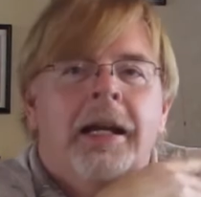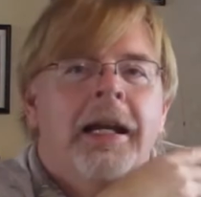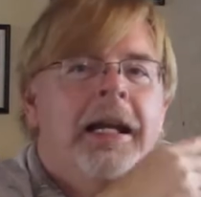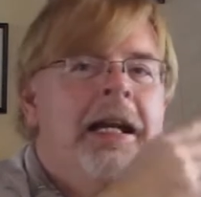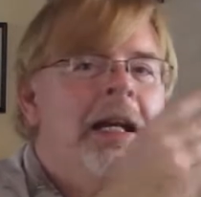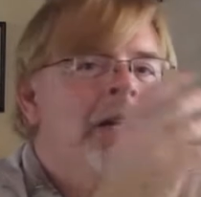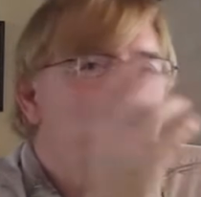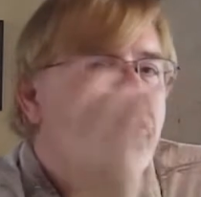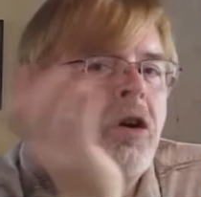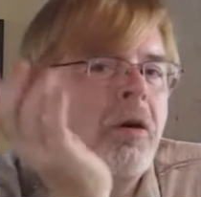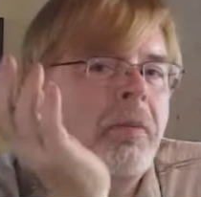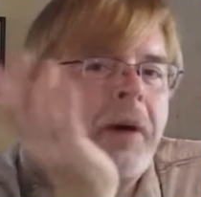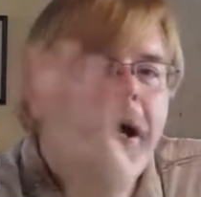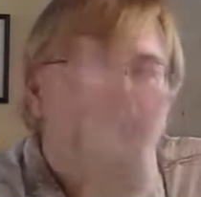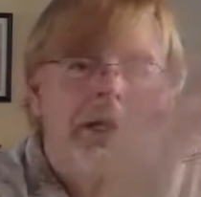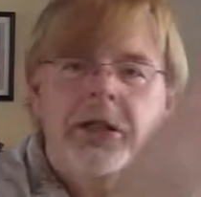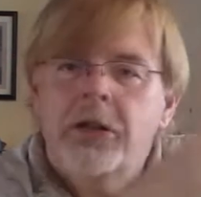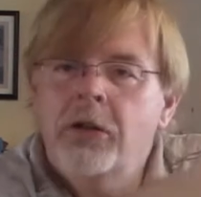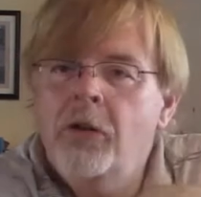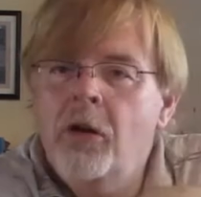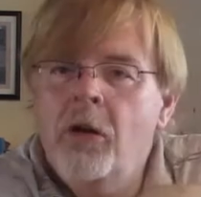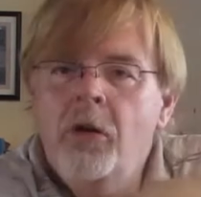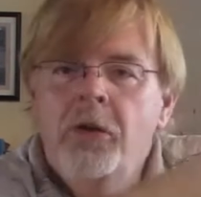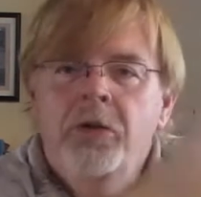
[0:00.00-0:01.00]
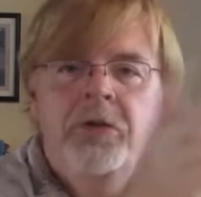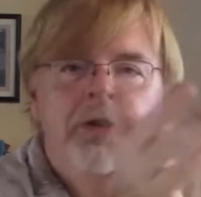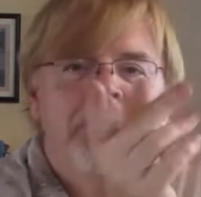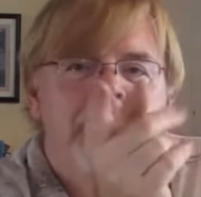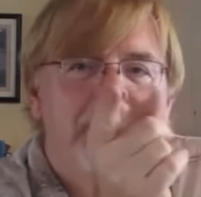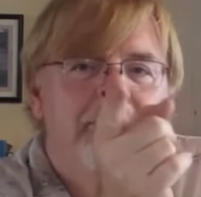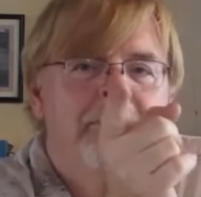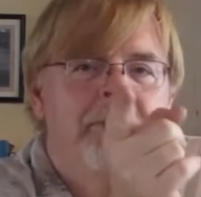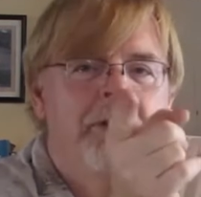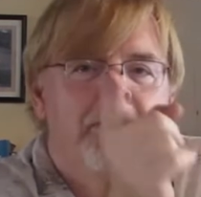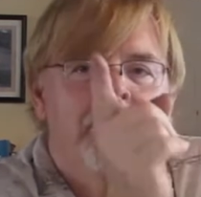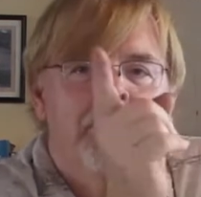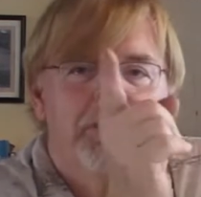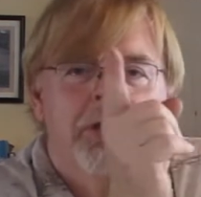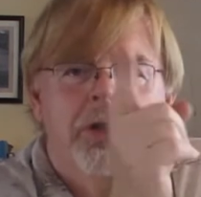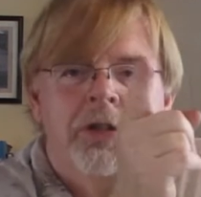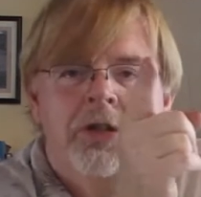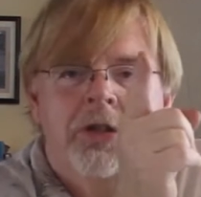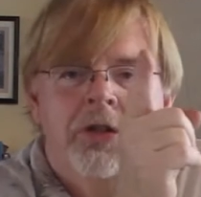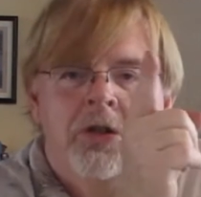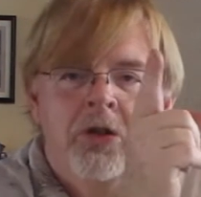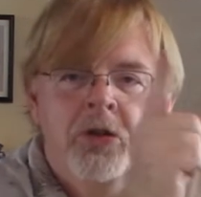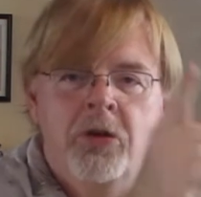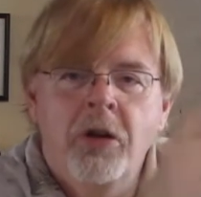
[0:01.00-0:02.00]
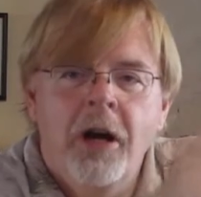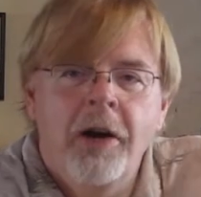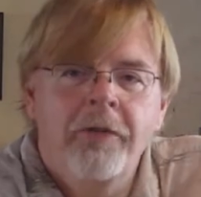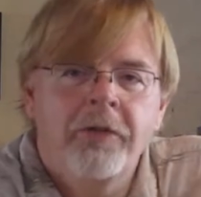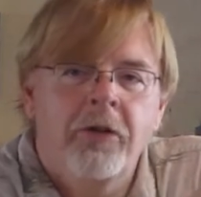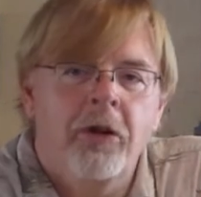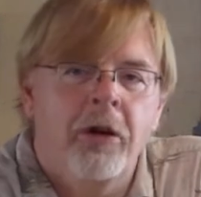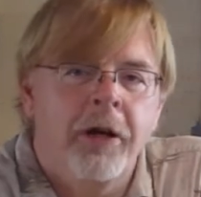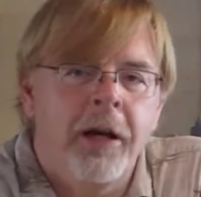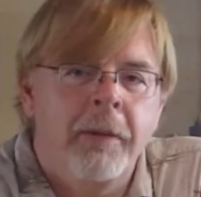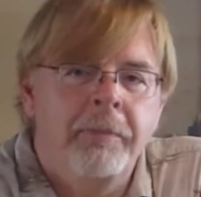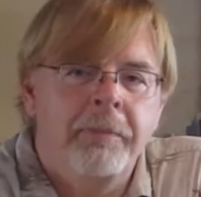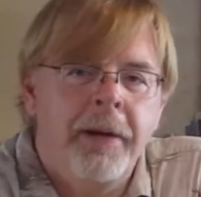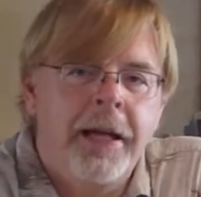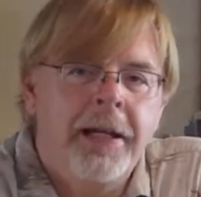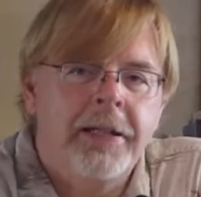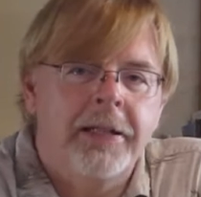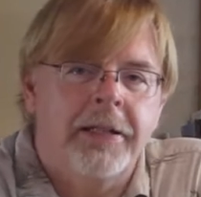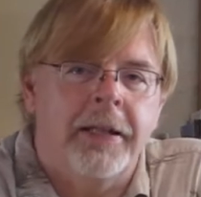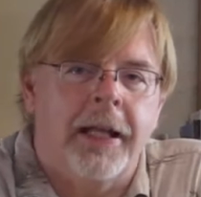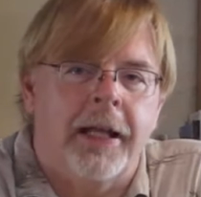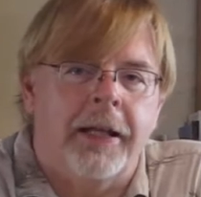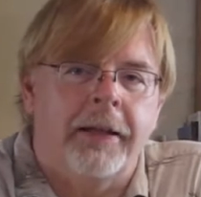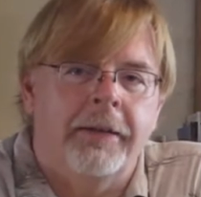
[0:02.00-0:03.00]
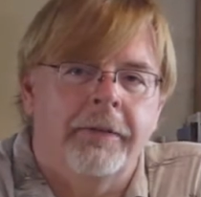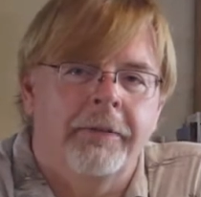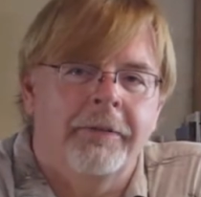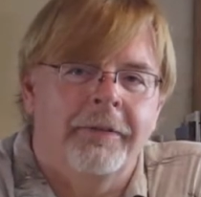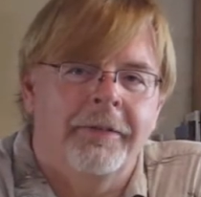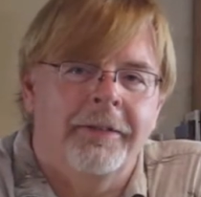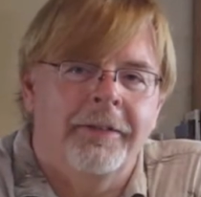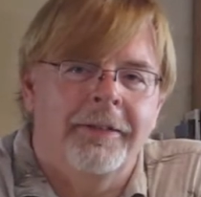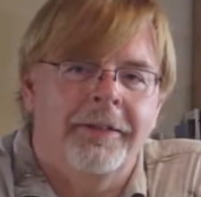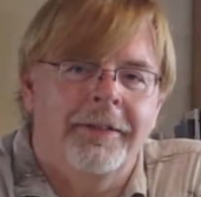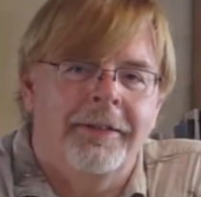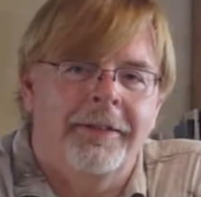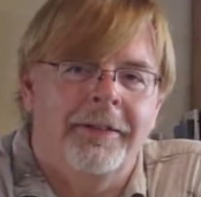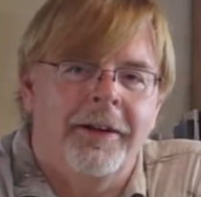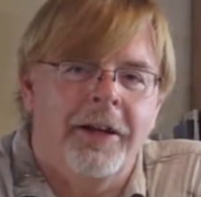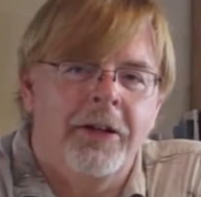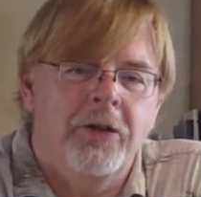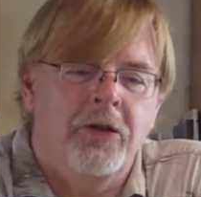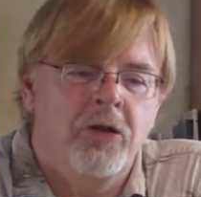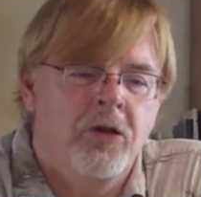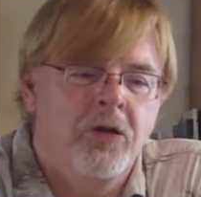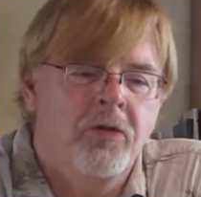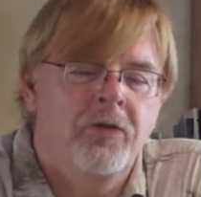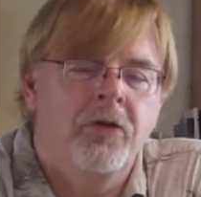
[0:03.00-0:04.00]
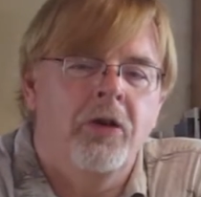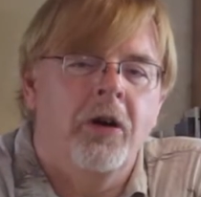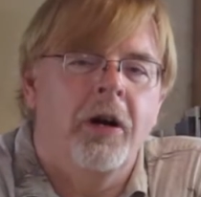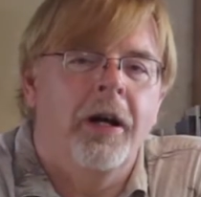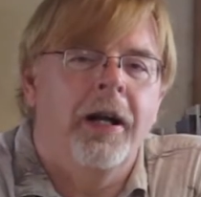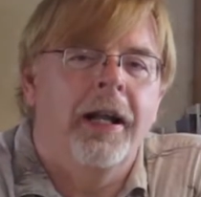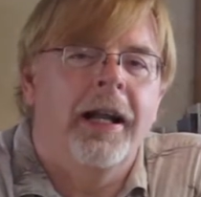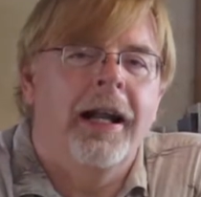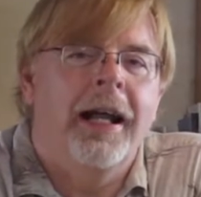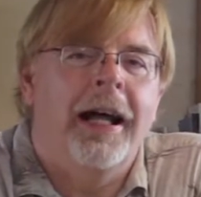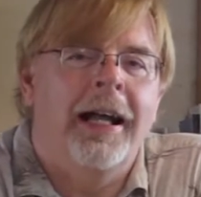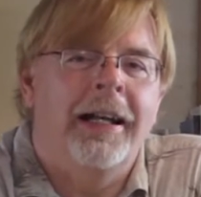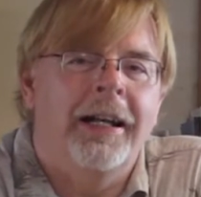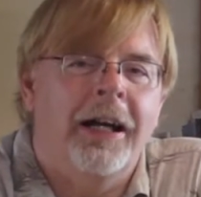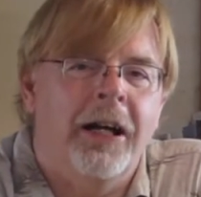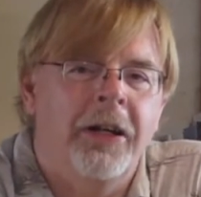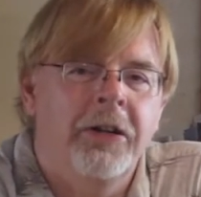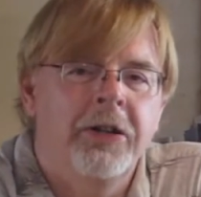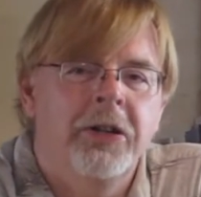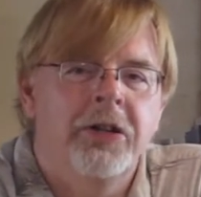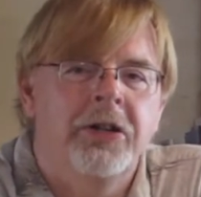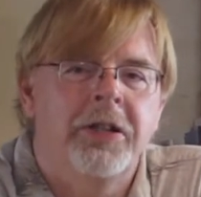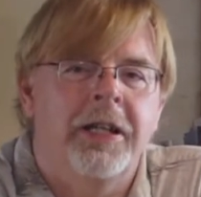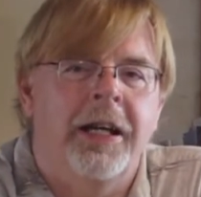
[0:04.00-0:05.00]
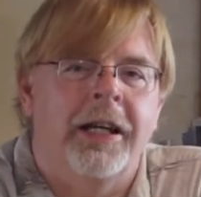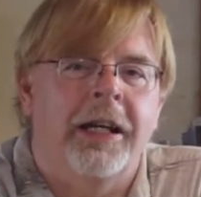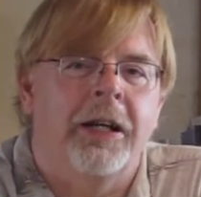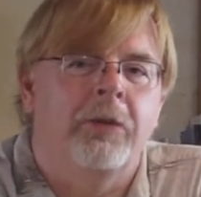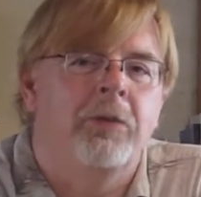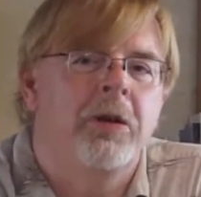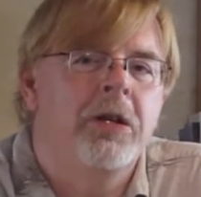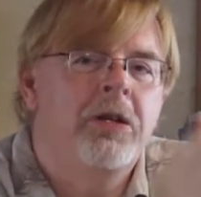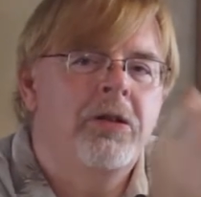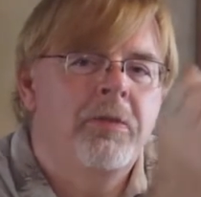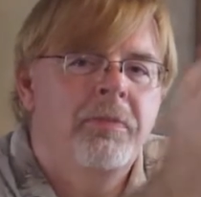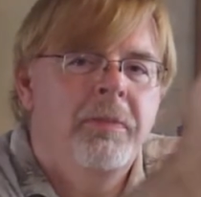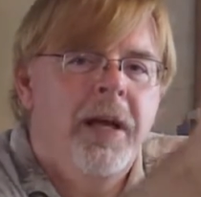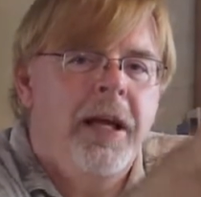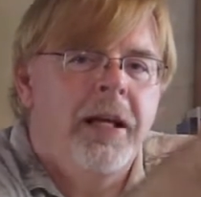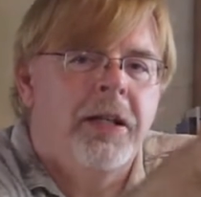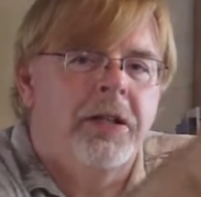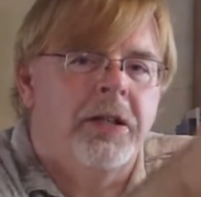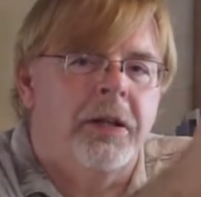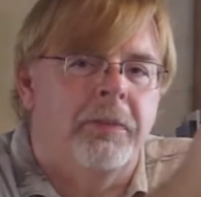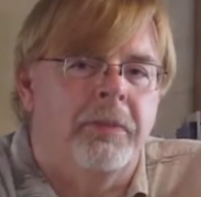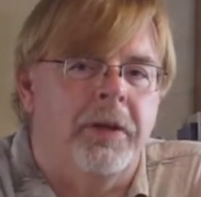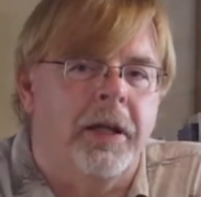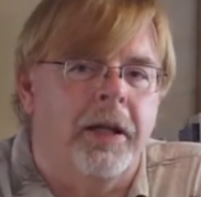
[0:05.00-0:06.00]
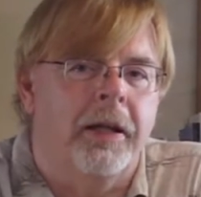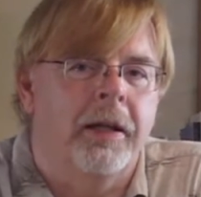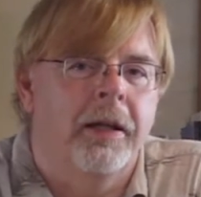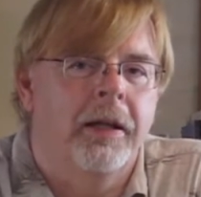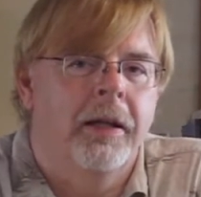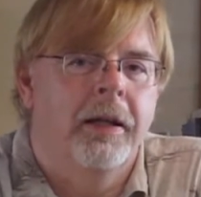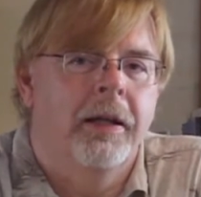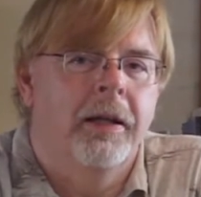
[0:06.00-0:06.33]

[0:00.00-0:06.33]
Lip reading: no matter all these influences, you have got a baseline, right? You've got an understanding, when you make something,